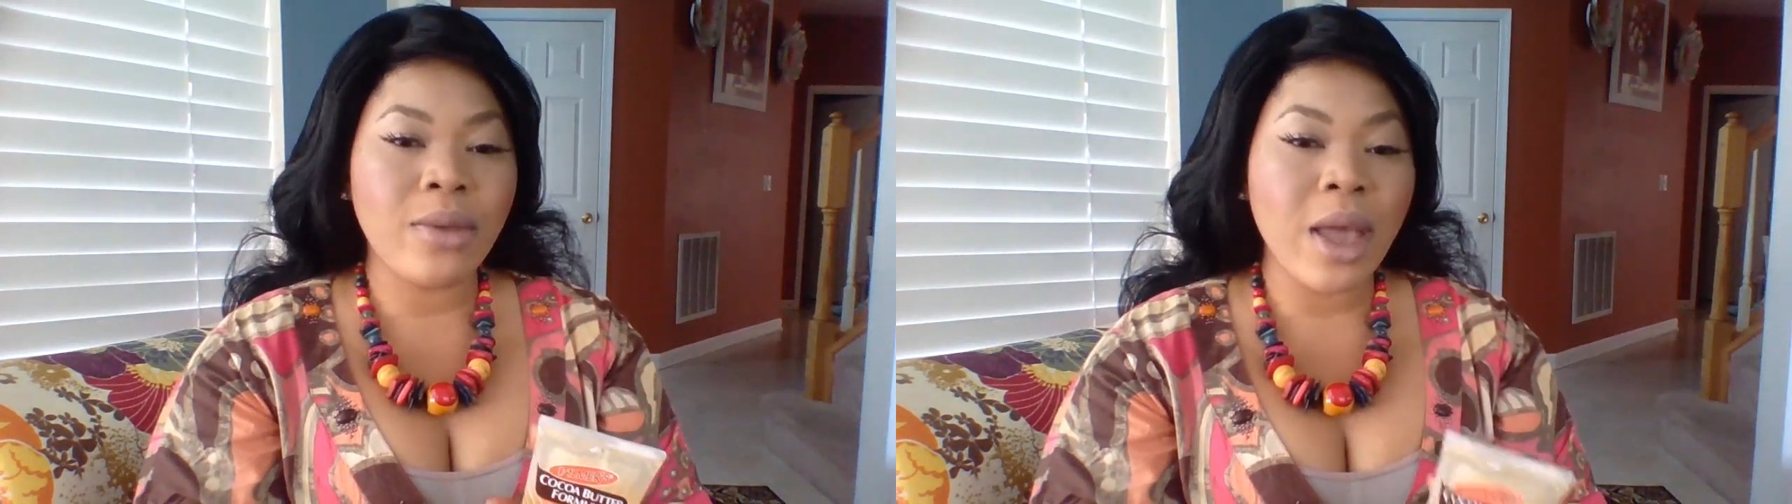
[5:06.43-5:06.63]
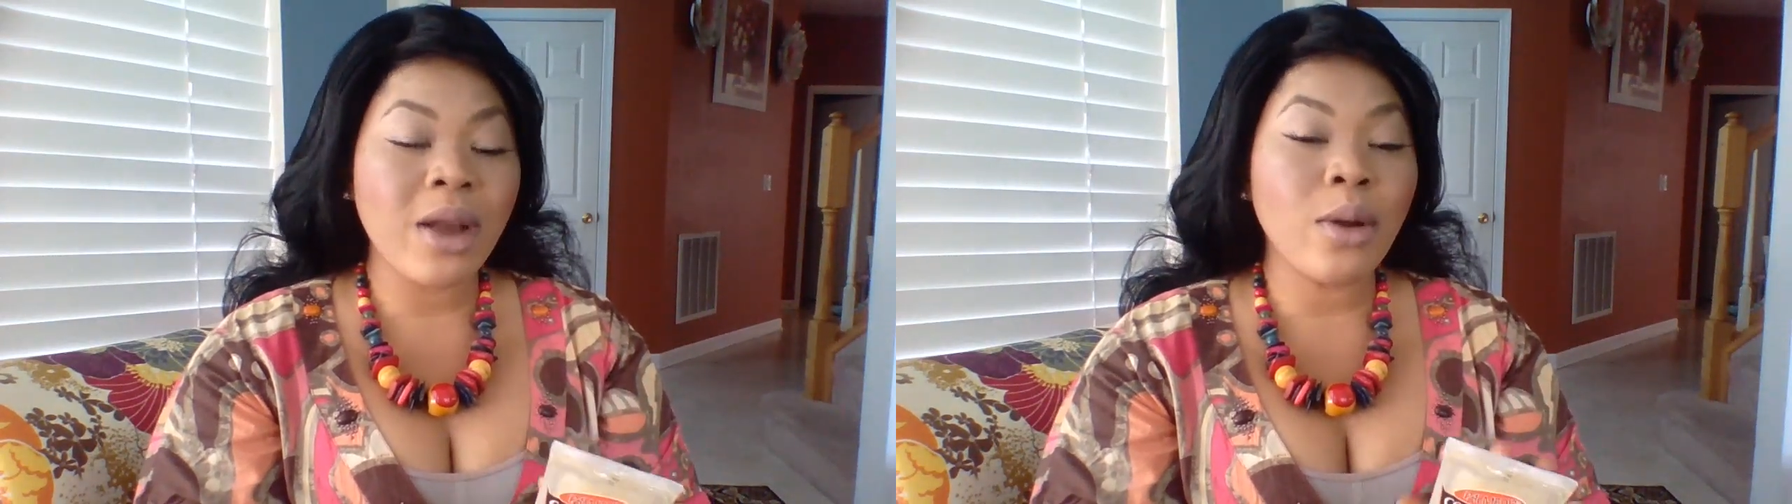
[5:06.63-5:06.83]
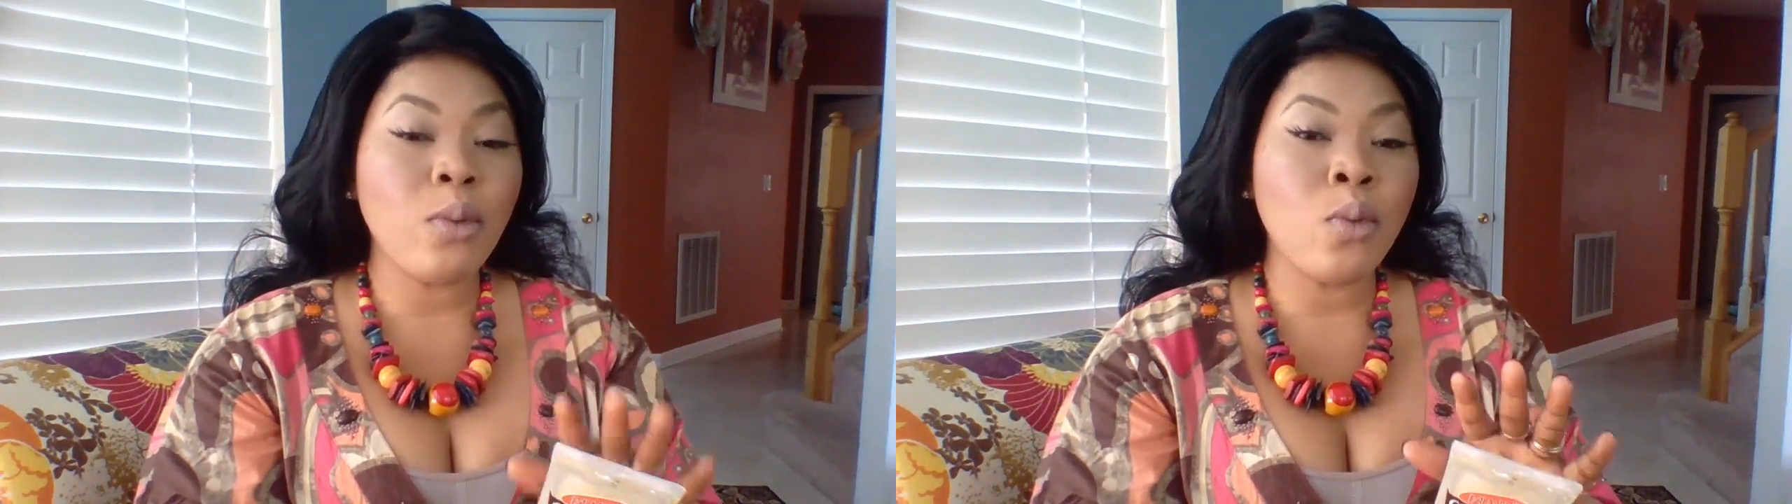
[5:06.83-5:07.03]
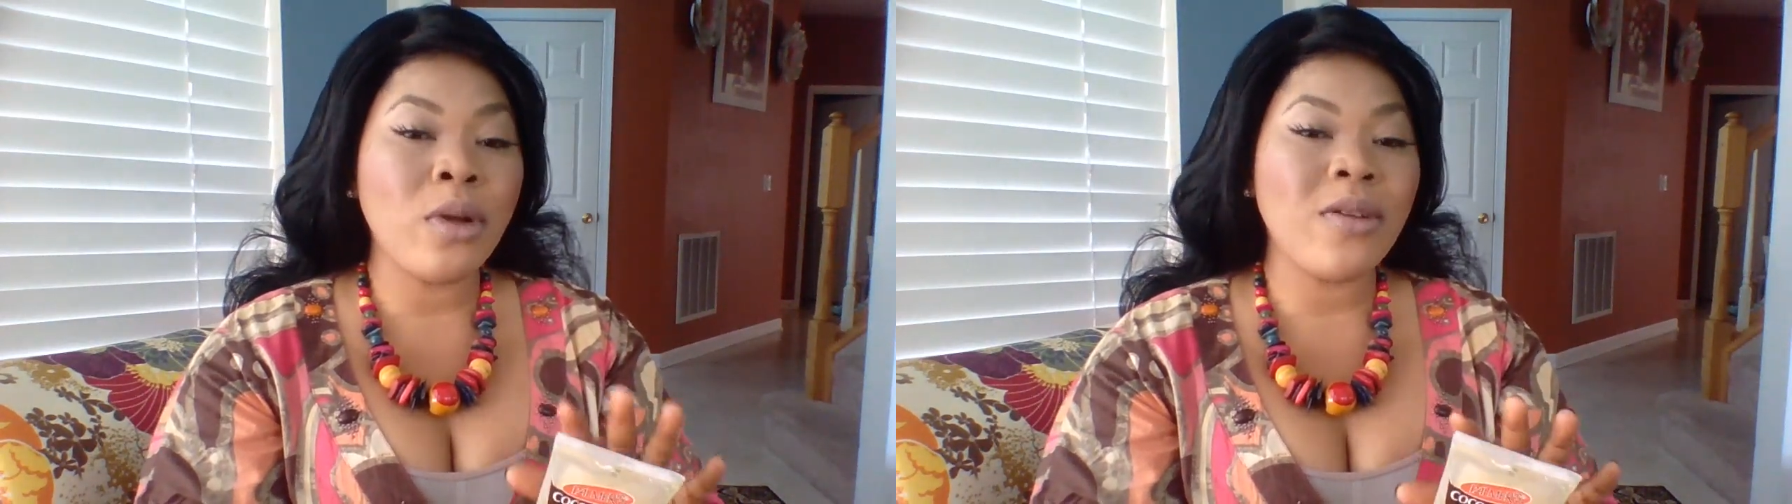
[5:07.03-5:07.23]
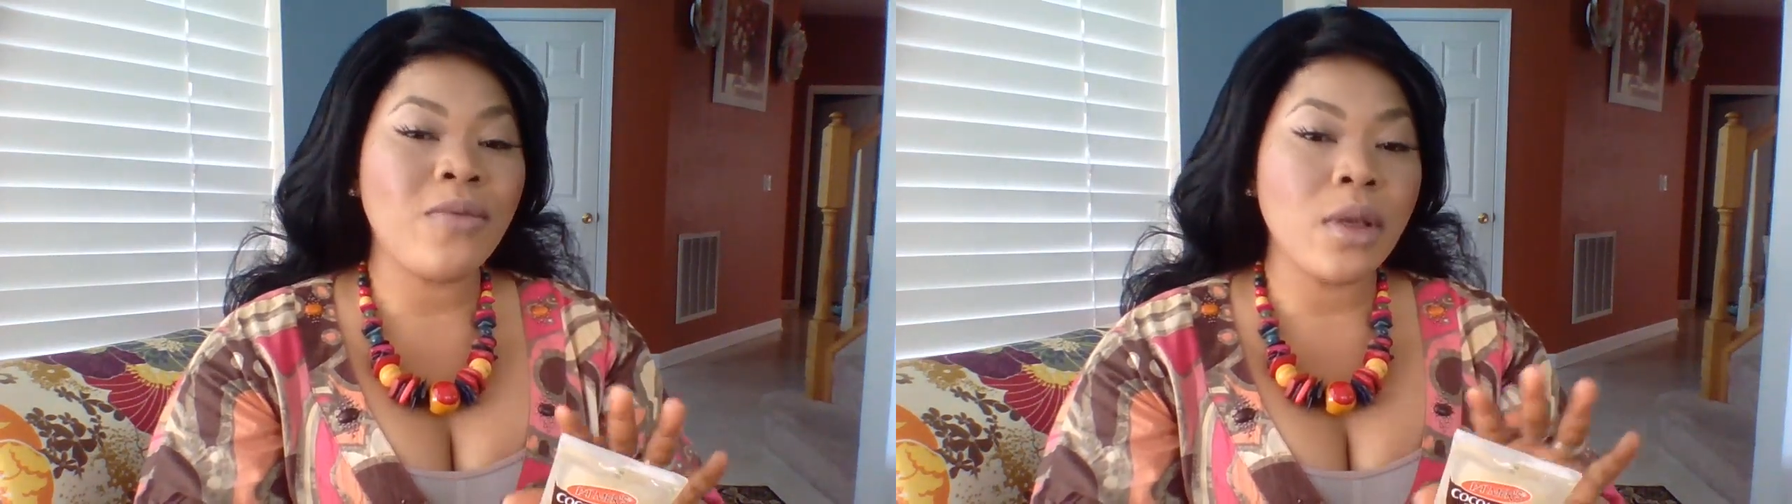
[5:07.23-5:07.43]
they are
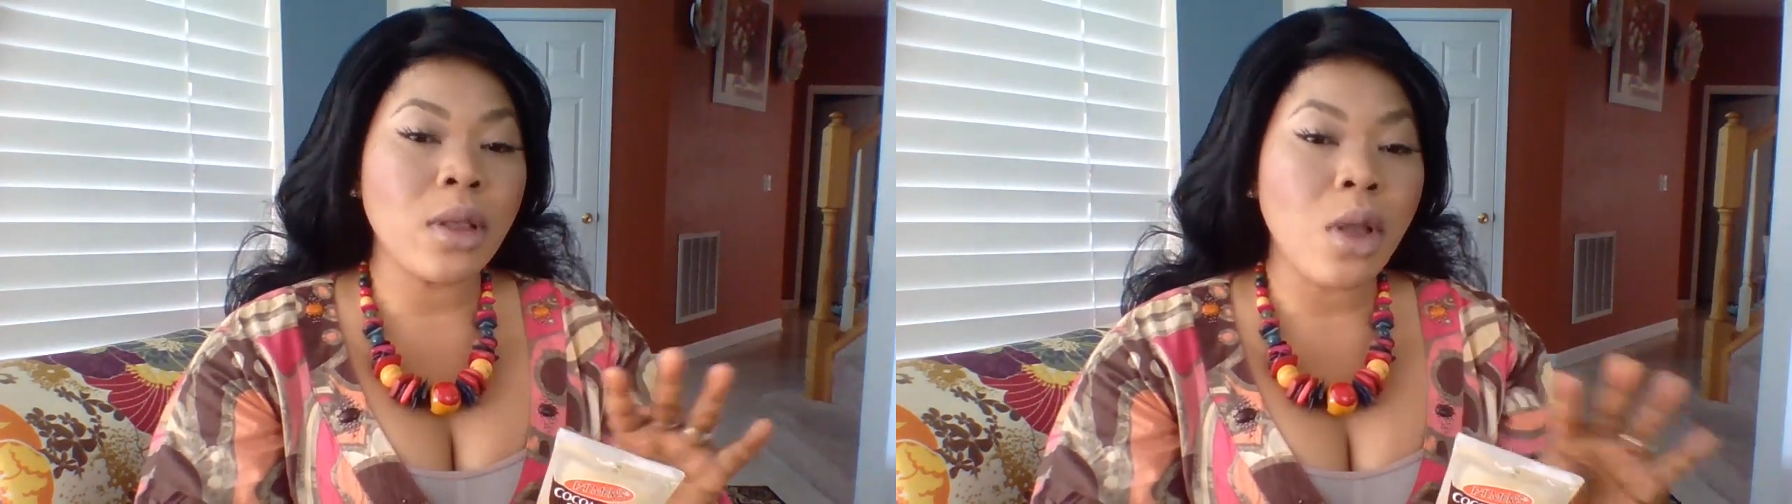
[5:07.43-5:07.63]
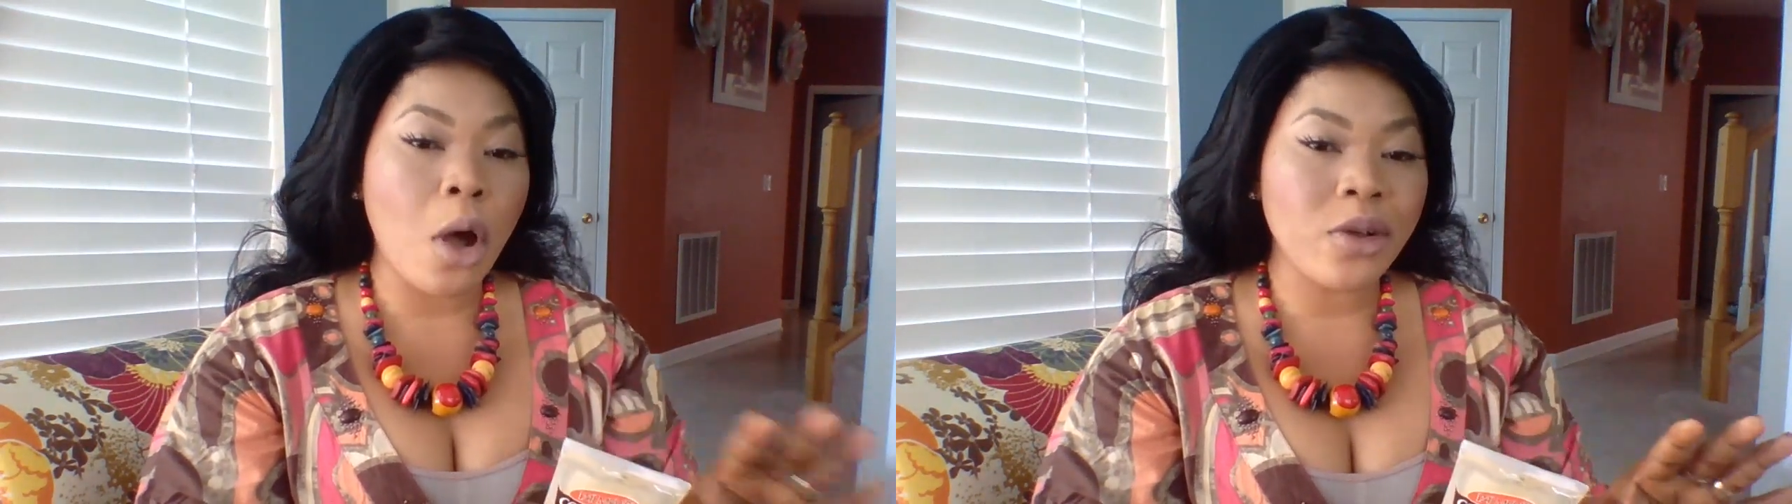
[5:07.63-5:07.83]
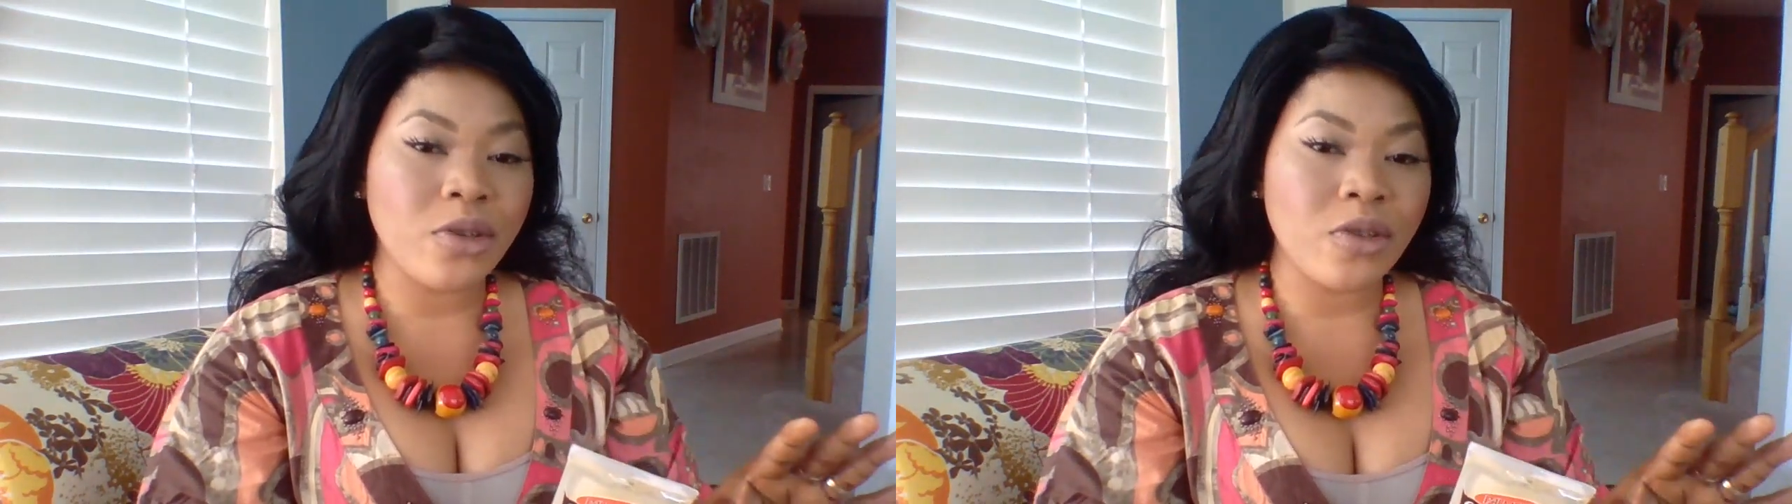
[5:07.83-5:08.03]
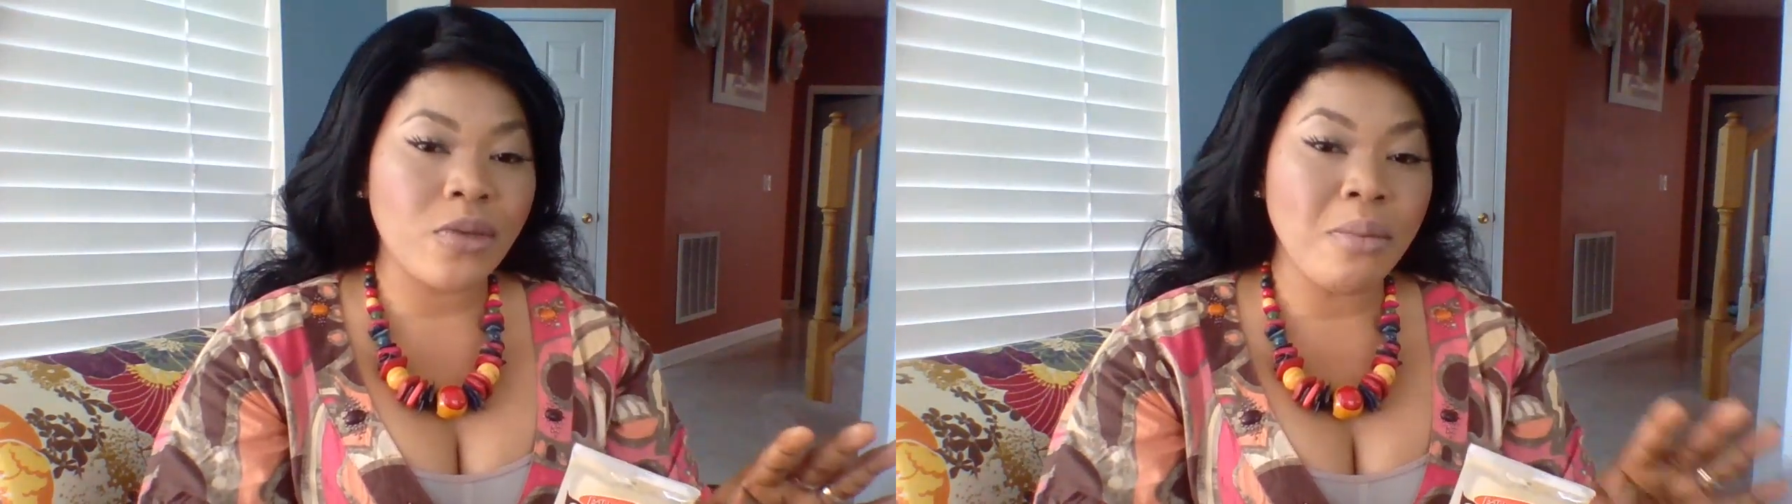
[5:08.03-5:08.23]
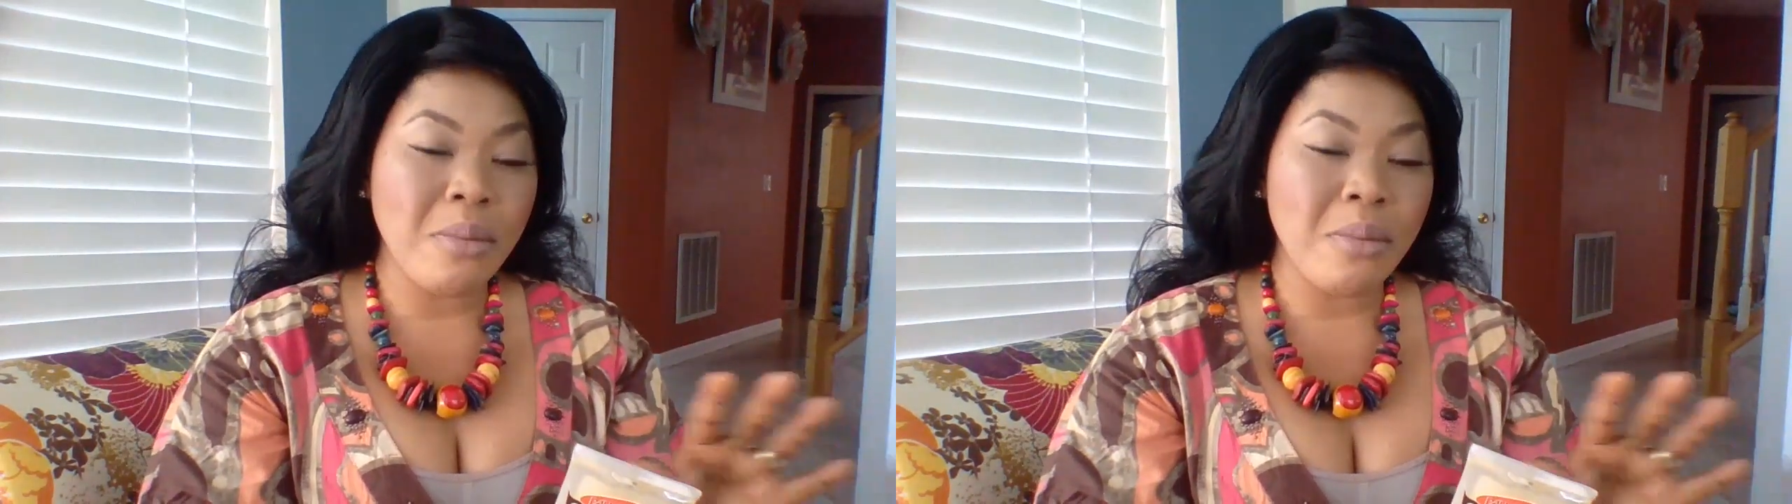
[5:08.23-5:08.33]
one of the largest